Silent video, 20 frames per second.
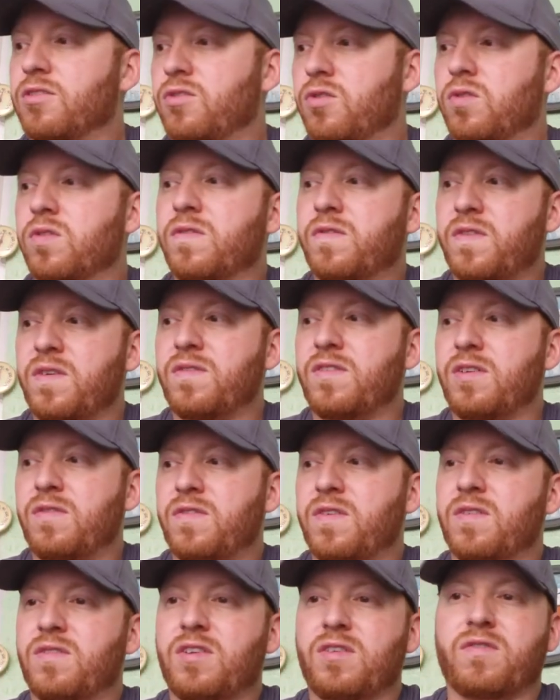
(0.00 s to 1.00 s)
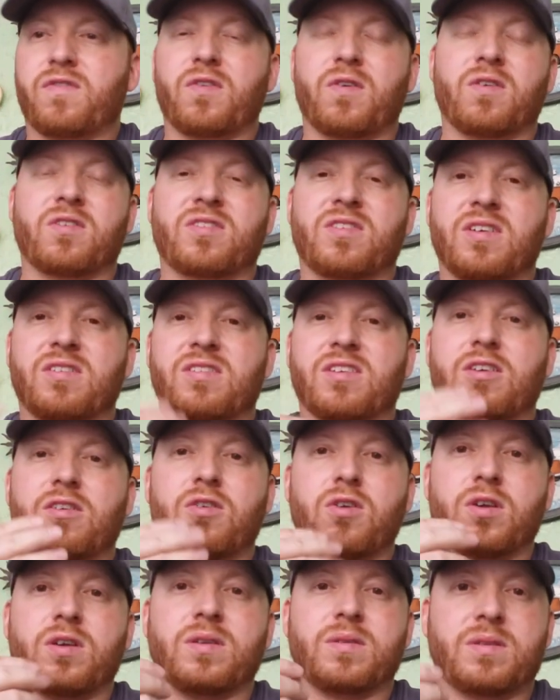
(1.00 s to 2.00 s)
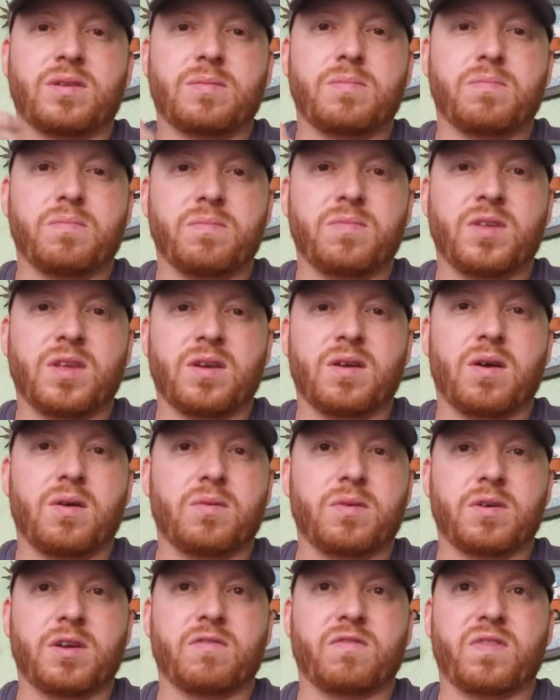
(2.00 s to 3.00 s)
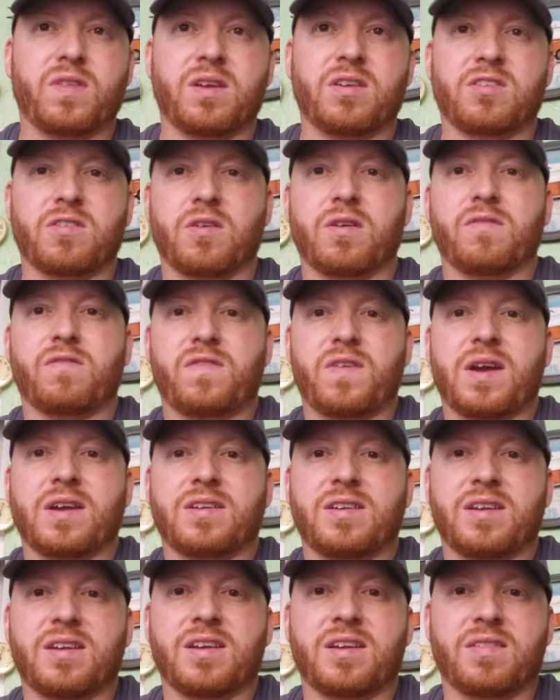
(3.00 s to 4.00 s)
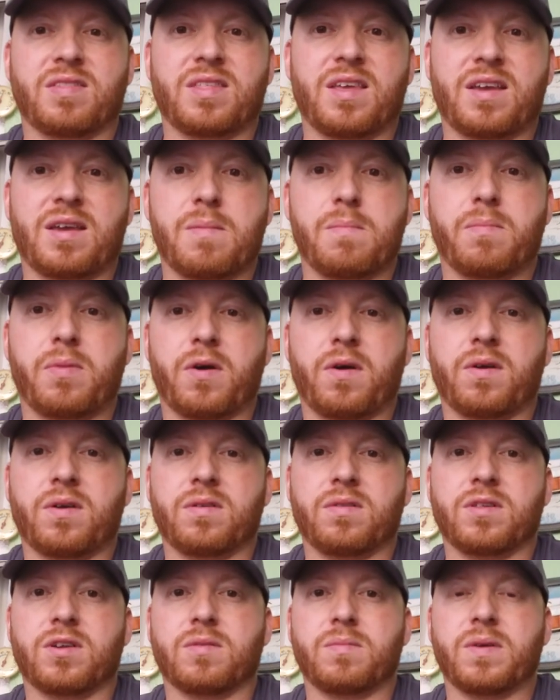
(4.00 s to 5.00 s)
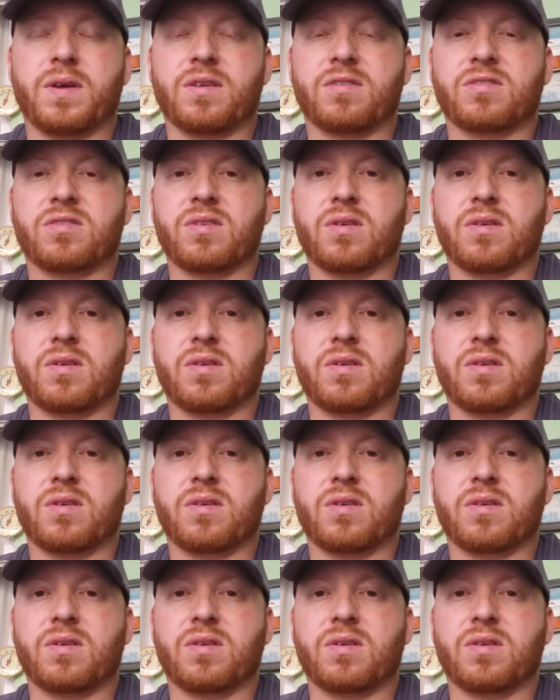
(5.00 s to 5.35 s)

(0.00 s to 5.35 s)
Do the 50-50 first because it could, you know, if things are infected, it, they can burn a little bit.